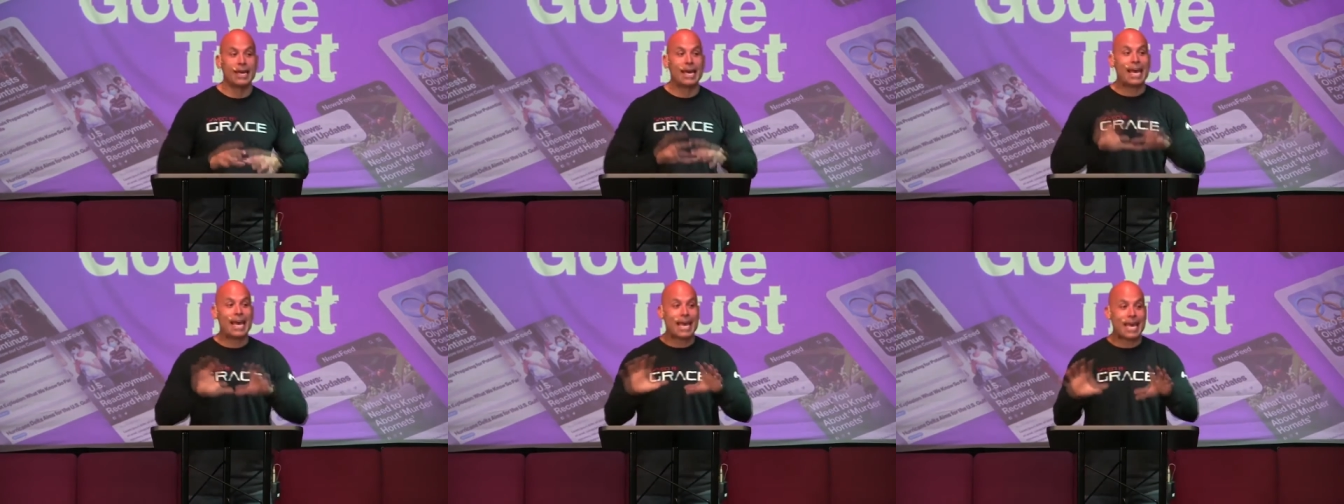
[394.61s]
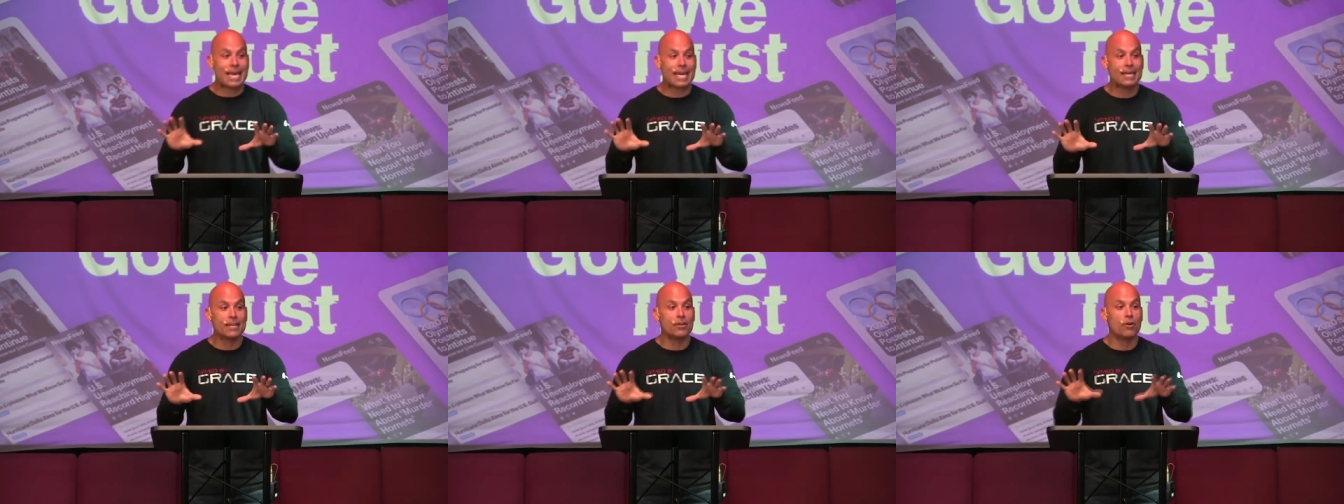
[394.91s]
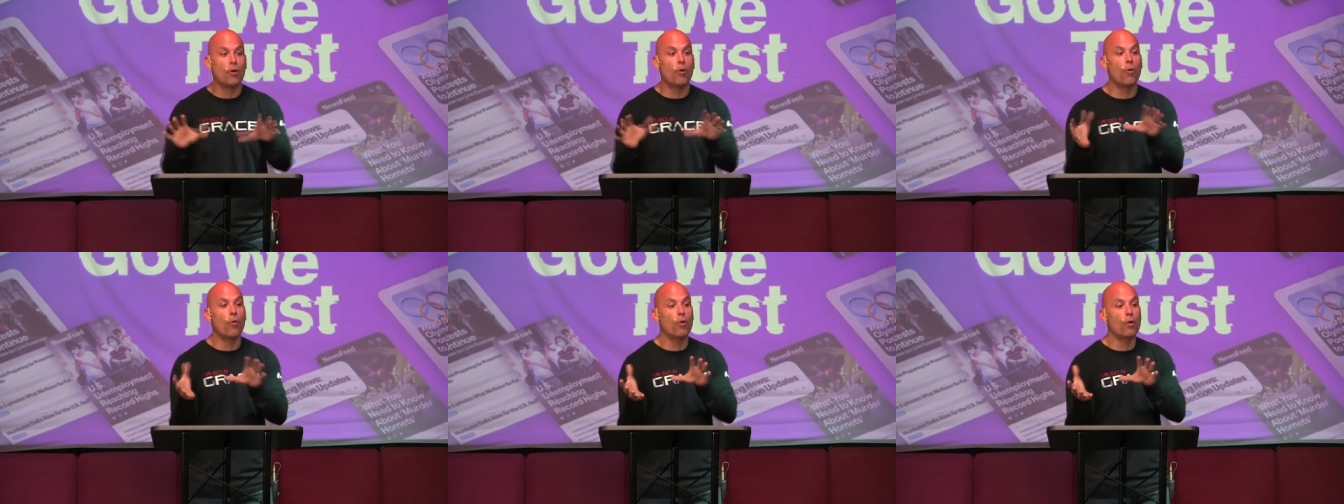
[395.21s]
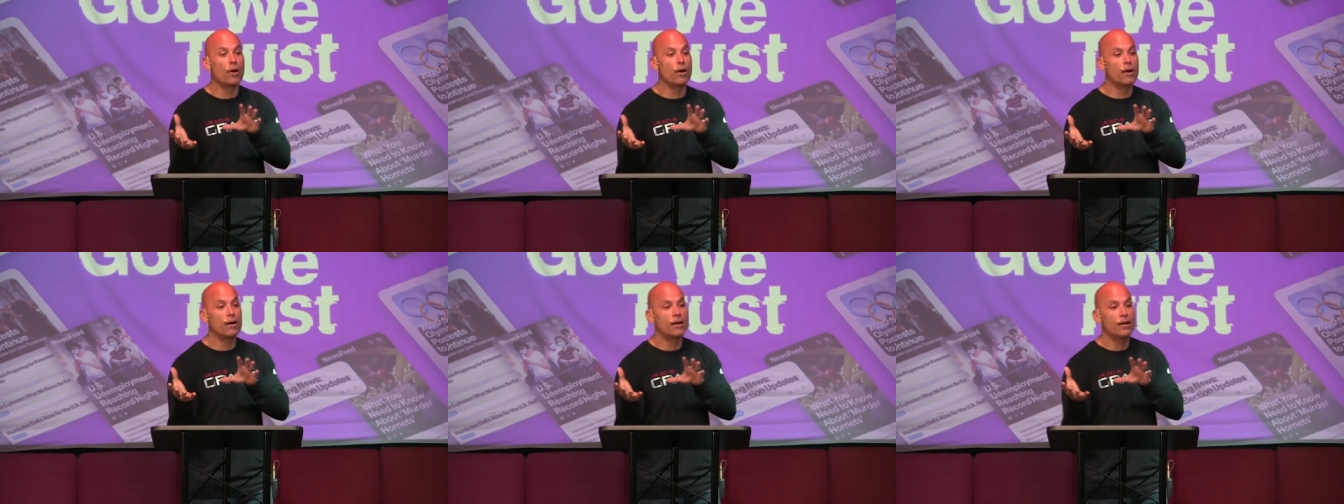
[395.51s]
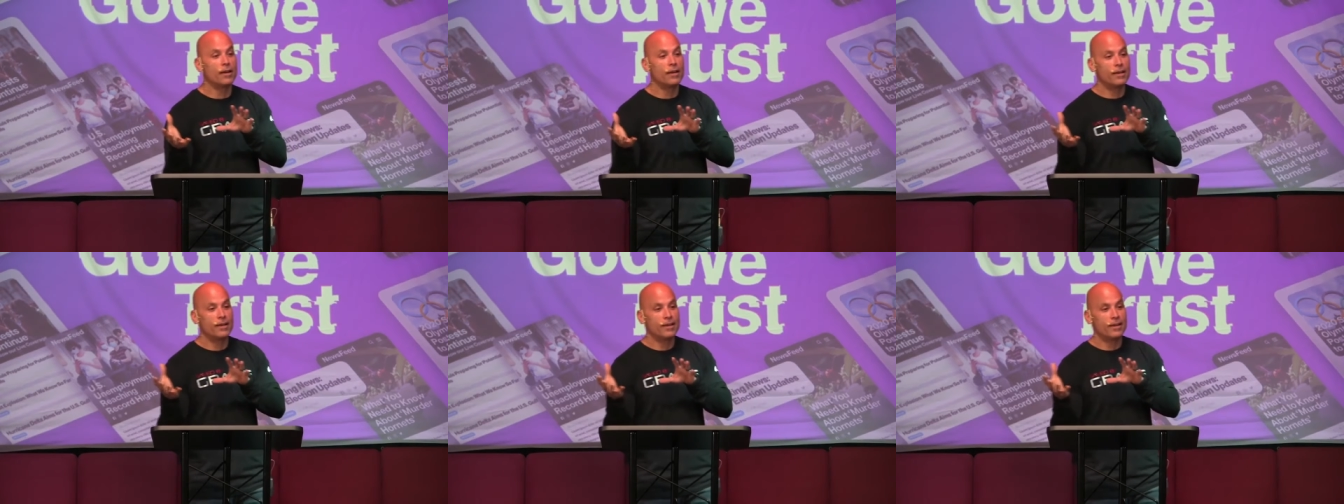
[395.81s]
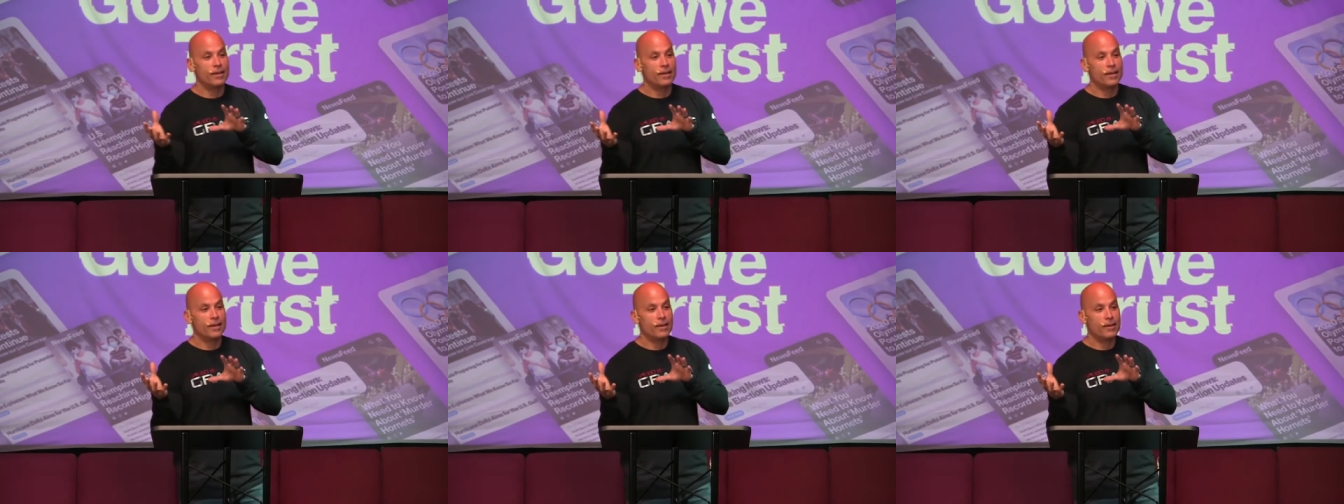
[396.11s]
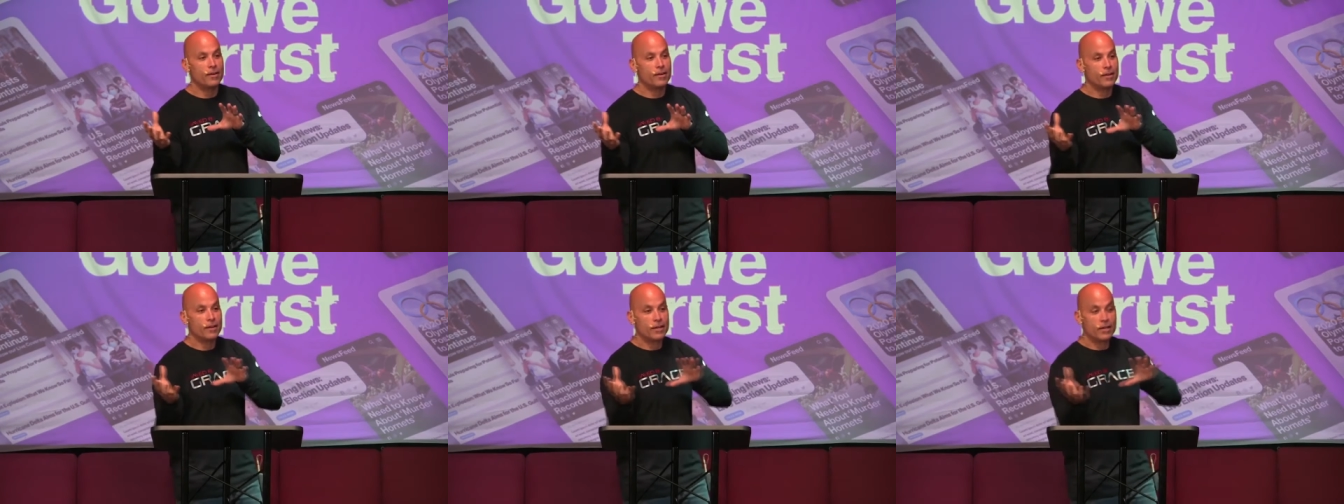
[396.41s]
aid or
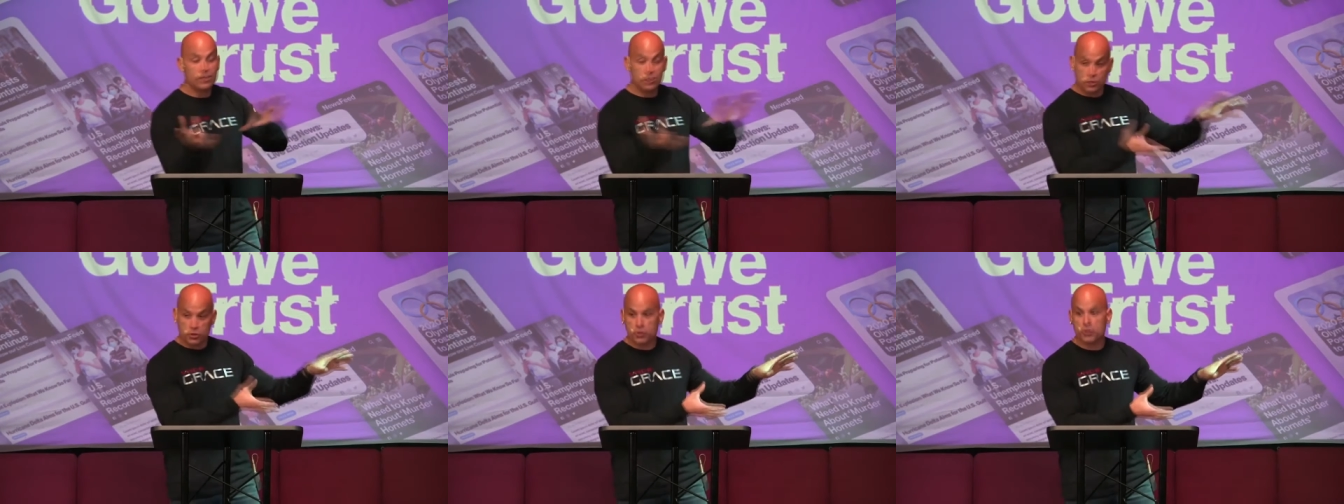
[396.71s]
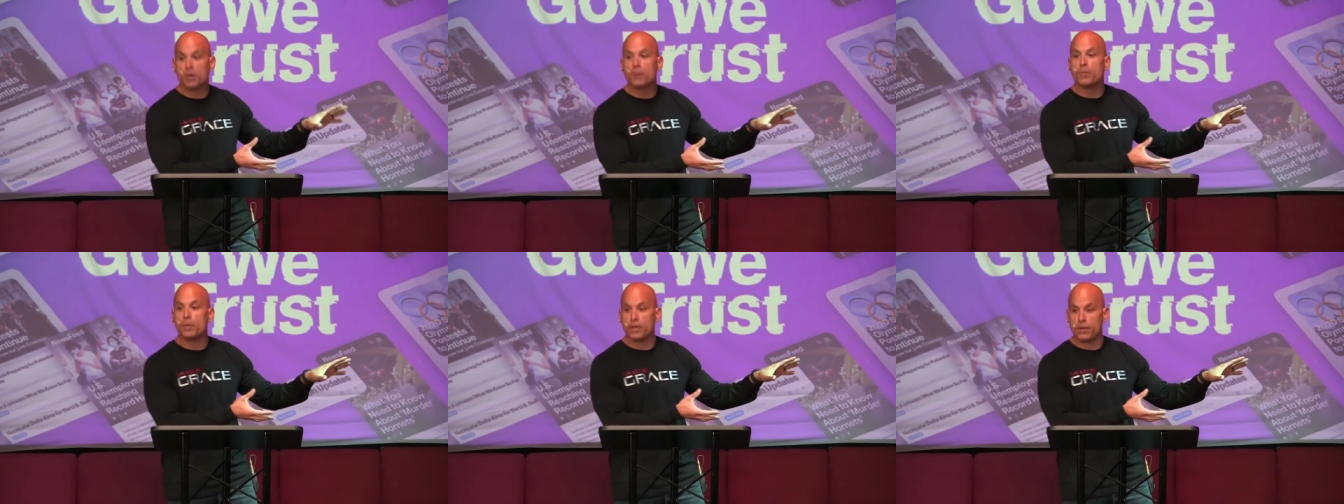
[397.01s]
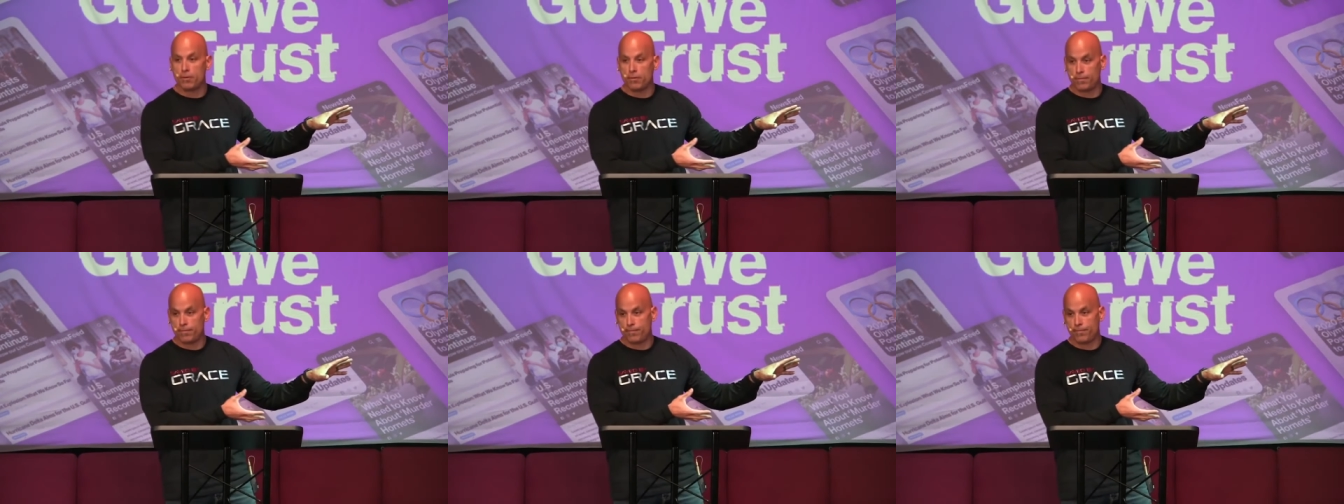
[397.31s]
contribute,